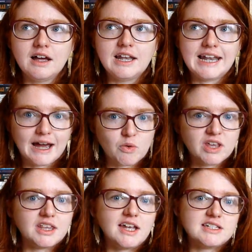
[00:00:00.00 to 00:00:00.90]

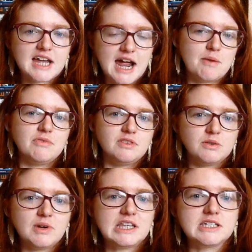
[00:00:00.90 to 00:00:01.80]
allowing that to happen
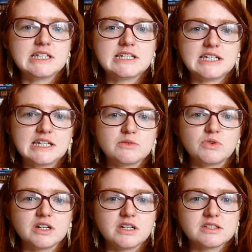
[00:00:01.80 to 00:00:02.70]
the way that it did,
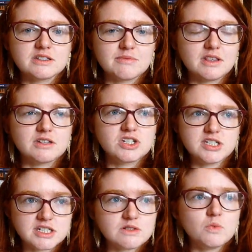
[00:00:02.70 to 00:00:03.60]
when it's something that she
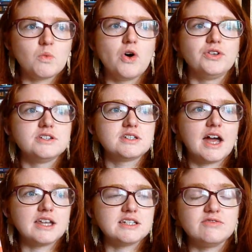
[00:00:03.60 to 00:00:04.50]
didn't want
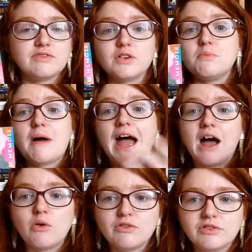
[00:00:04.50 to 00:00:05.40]
and didn't feel
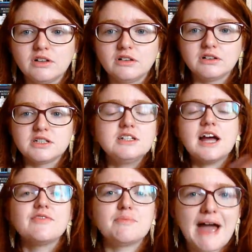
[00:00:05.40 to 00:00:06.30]
powerful,
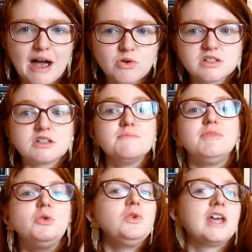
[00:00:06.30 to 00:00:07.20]
didn't have the power to
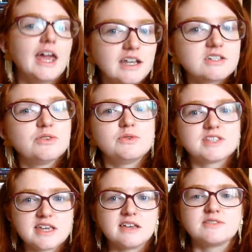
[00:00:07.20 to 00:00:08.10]
communicate
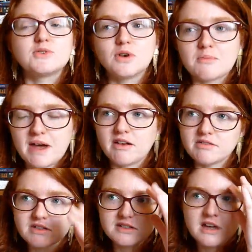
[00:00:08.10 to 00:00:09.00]
those things to her
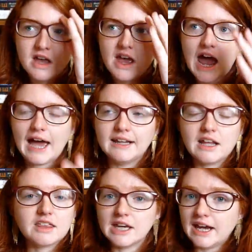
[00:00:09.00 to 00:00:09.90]
parents. And
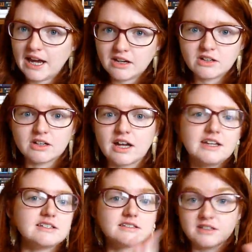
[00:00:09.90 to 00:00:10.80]
like that anger
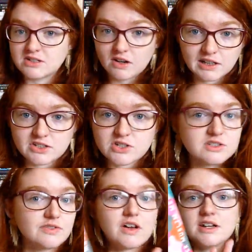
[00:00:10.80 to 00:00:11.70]
is entirely
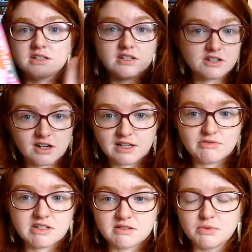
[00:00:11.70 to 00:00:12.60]
justified and entirely
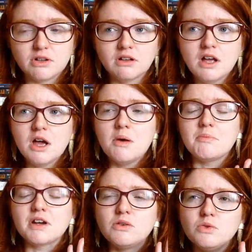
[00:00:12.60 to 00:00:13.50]
reasonable.
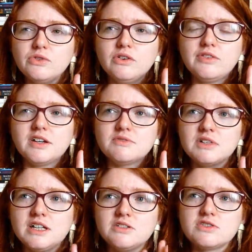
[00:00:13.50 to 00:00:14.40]
But I also found it
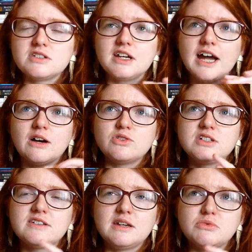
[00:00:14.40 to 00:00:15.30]
really interesting how
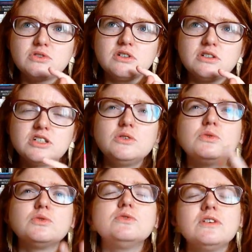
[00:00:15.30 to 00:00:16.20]
she
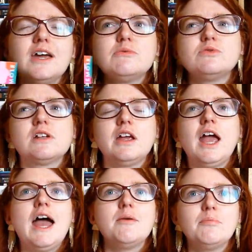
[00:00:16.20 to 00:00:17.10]
was also able to
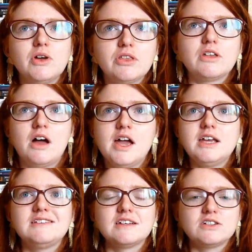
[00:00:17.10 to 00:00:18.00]
like
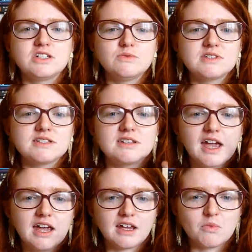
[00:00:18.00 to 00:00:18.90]
empathize, and she was
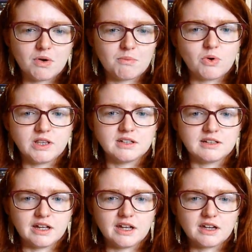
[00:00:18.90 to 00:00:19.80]
saying at one point
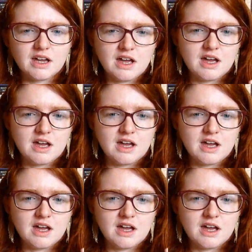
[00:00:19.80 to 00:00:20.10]
that like